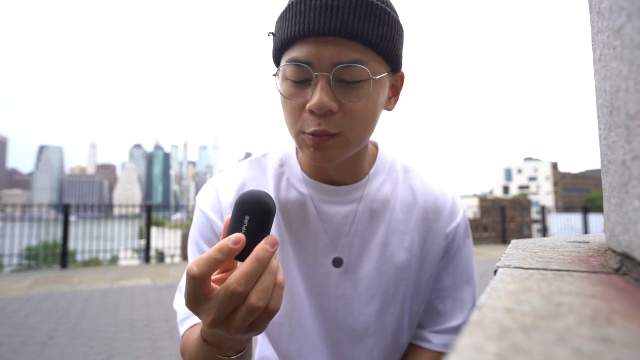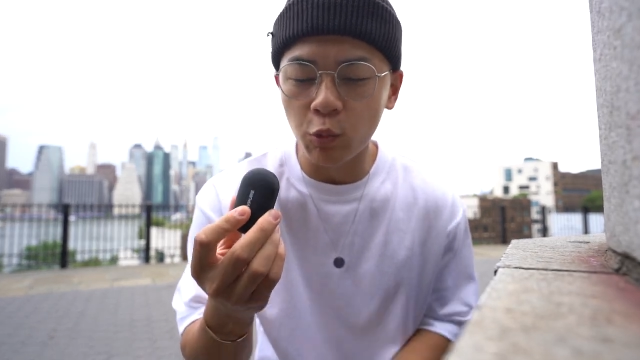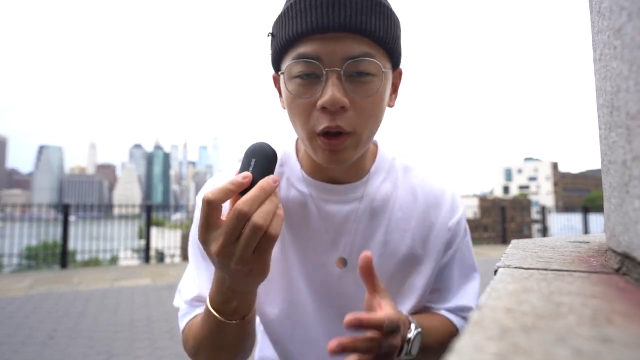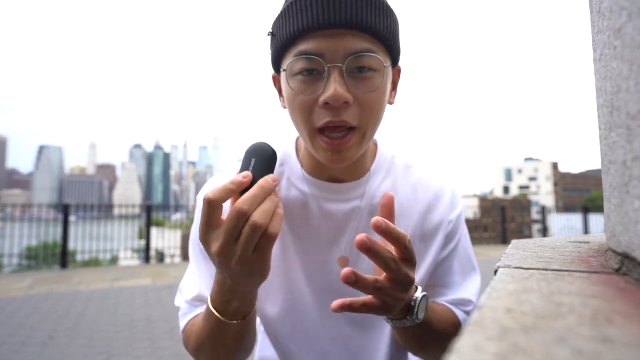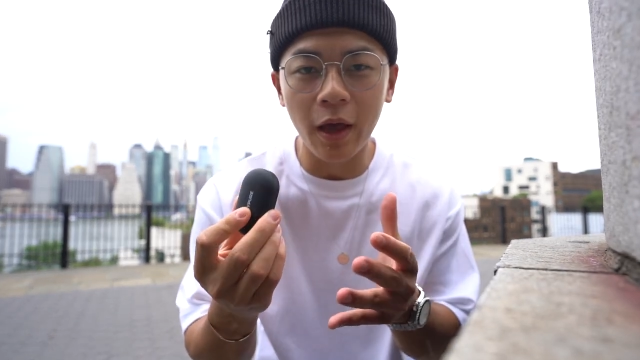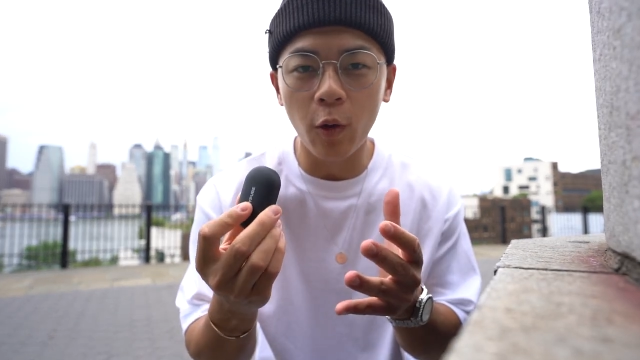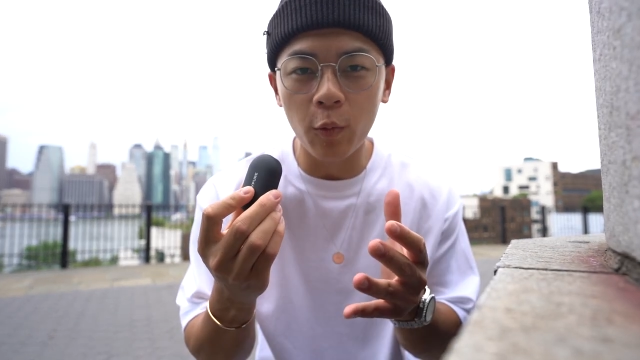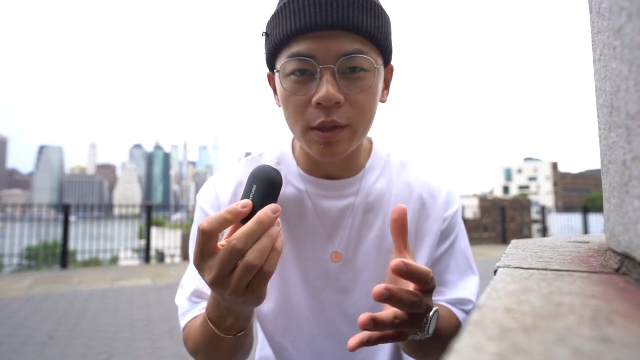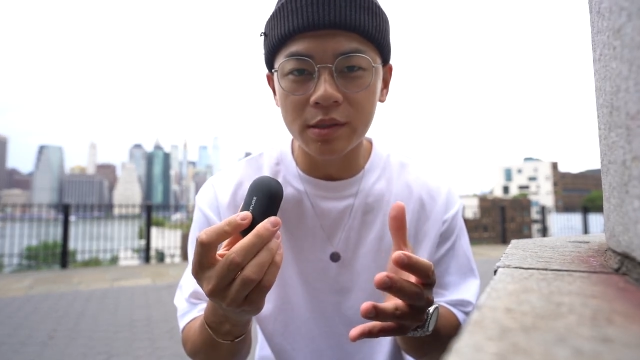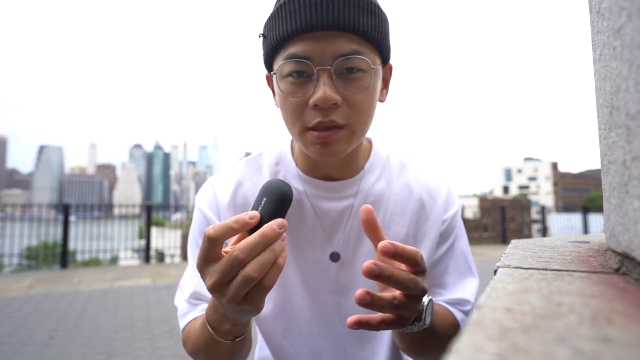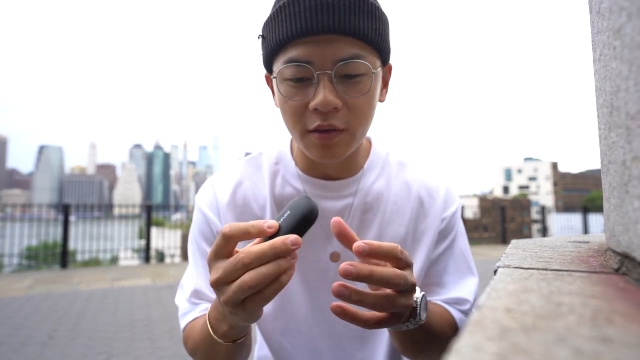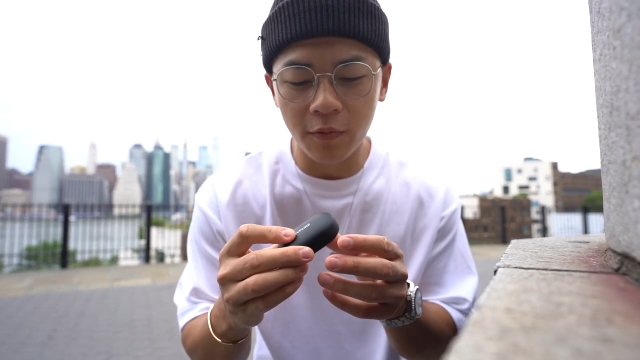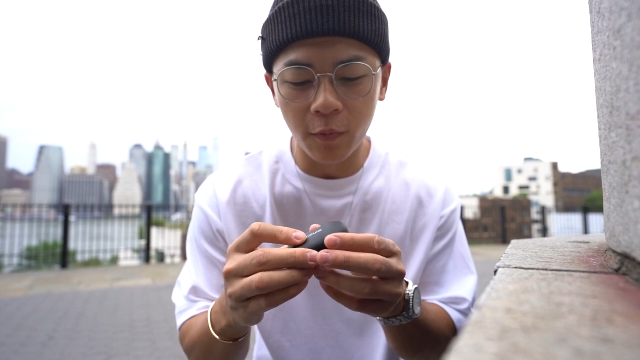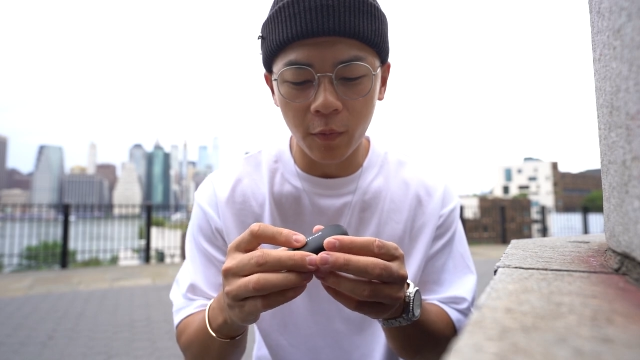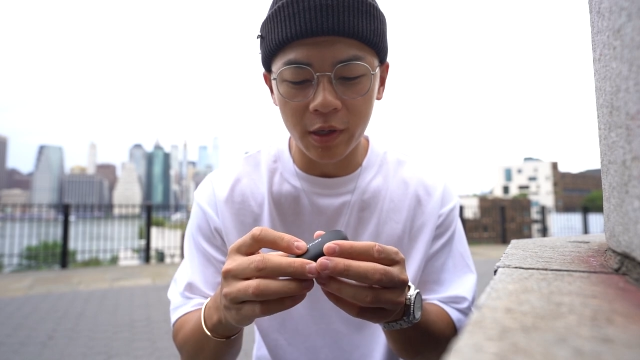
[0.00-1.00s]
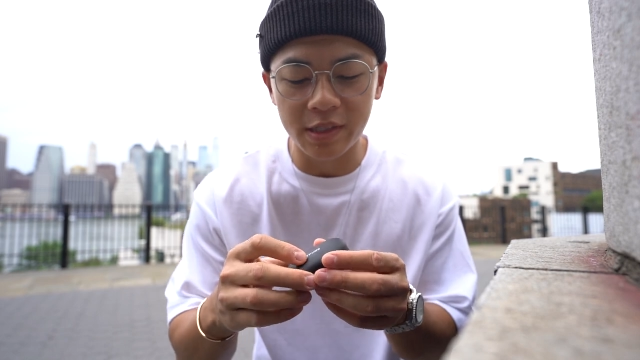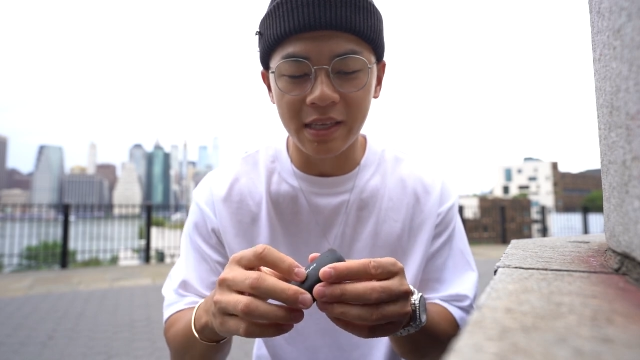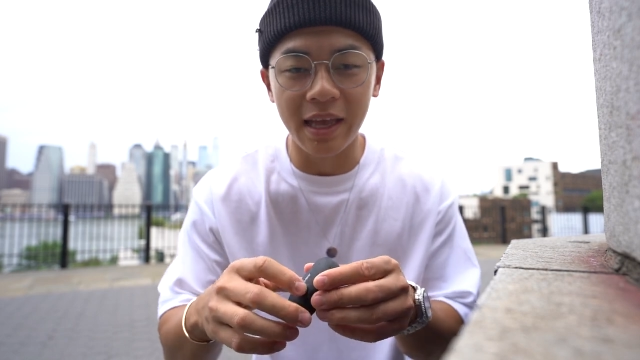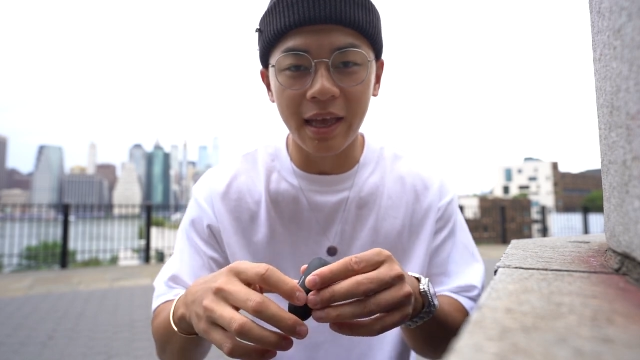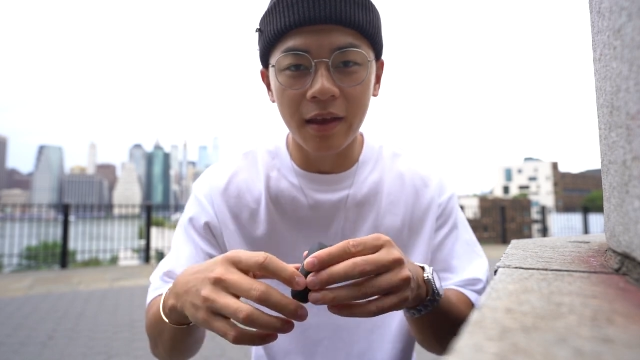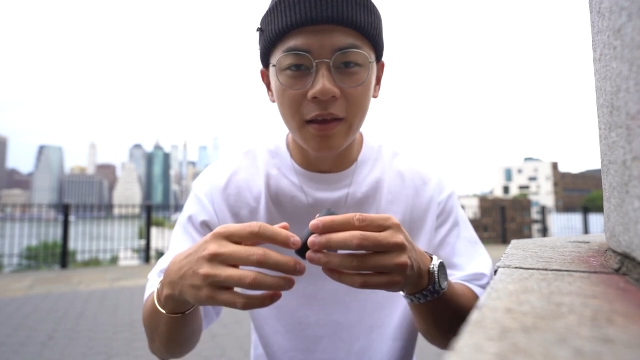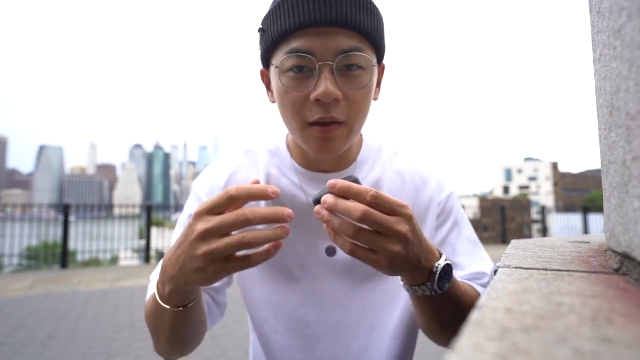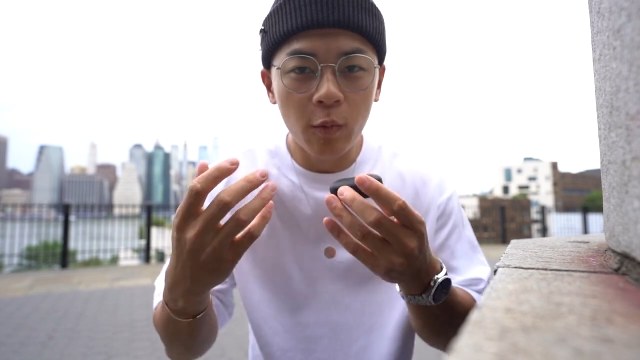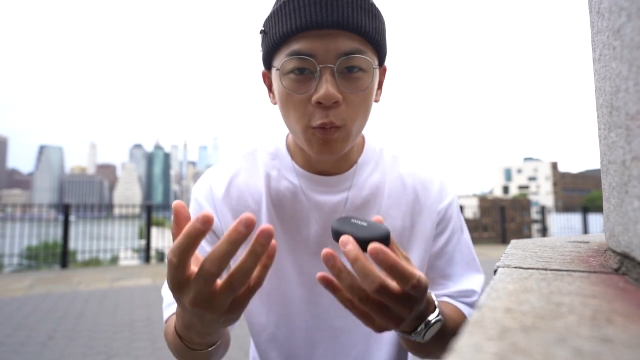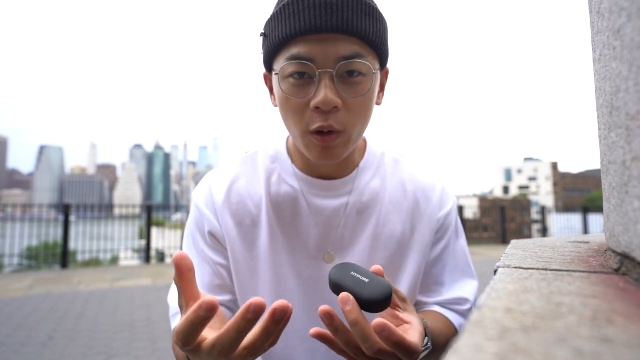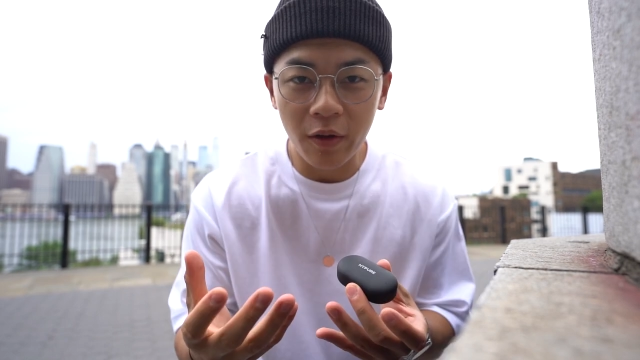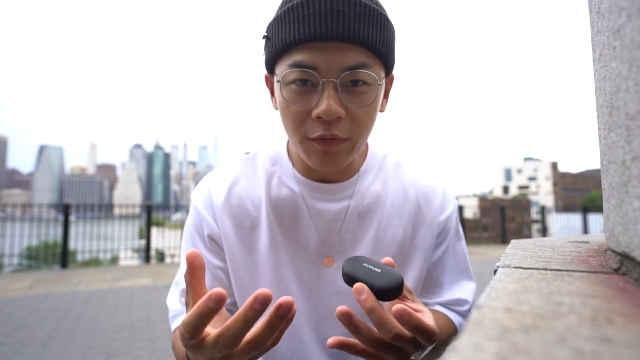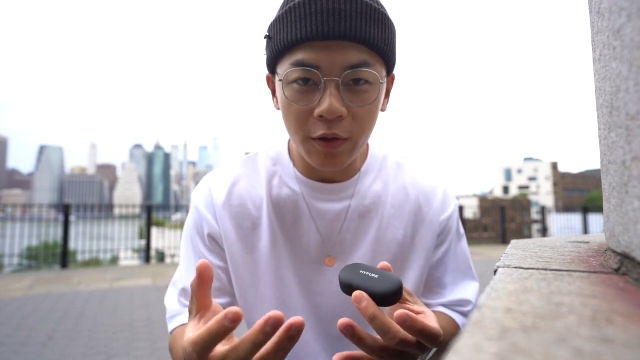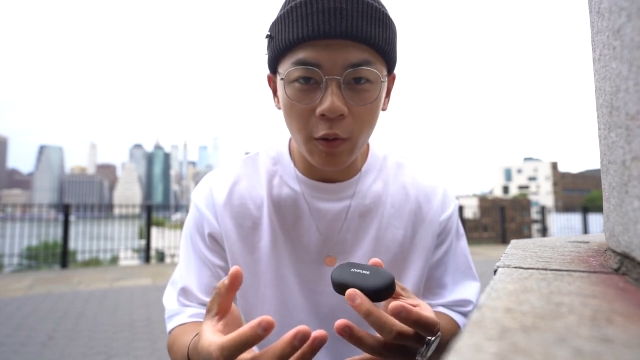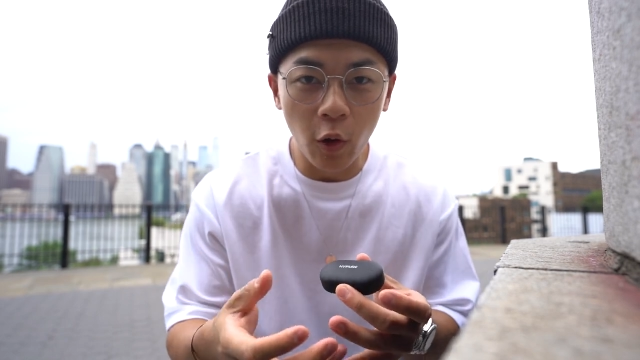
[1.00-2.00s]
what I always look for is that
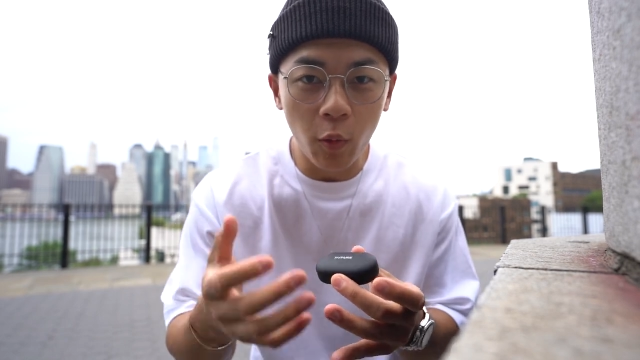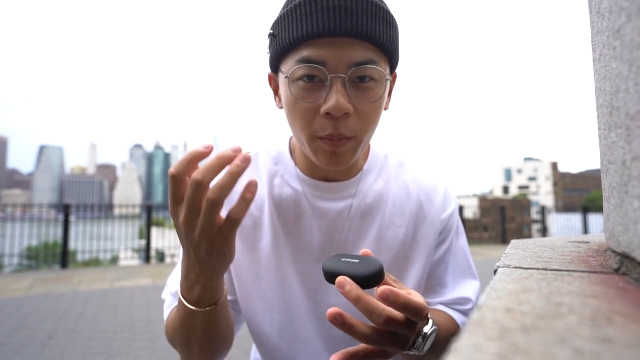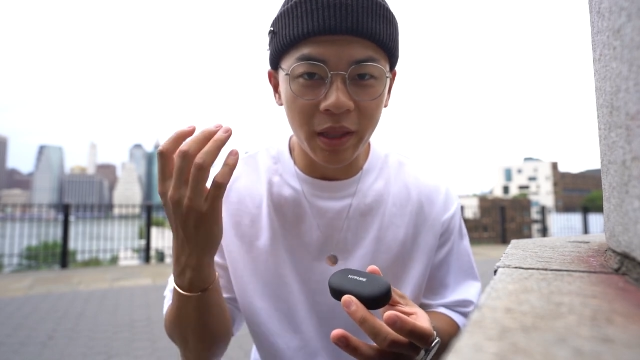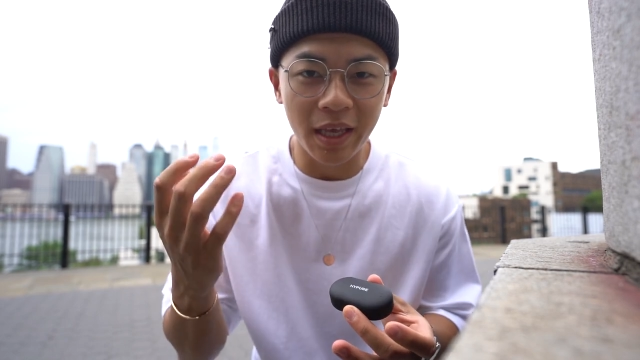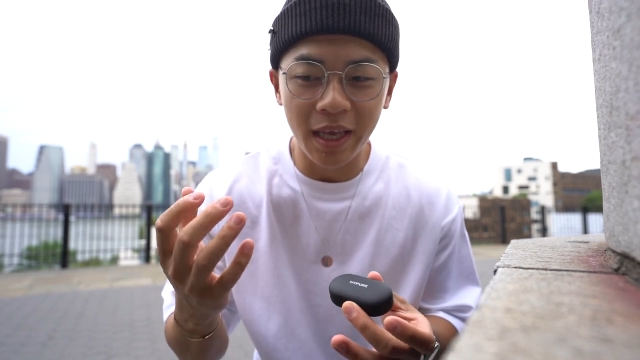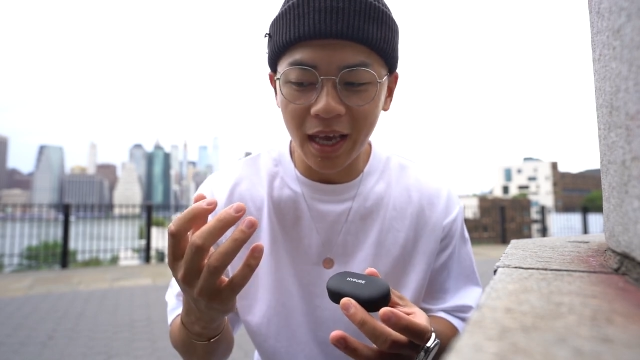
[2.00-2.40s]
whenever you open the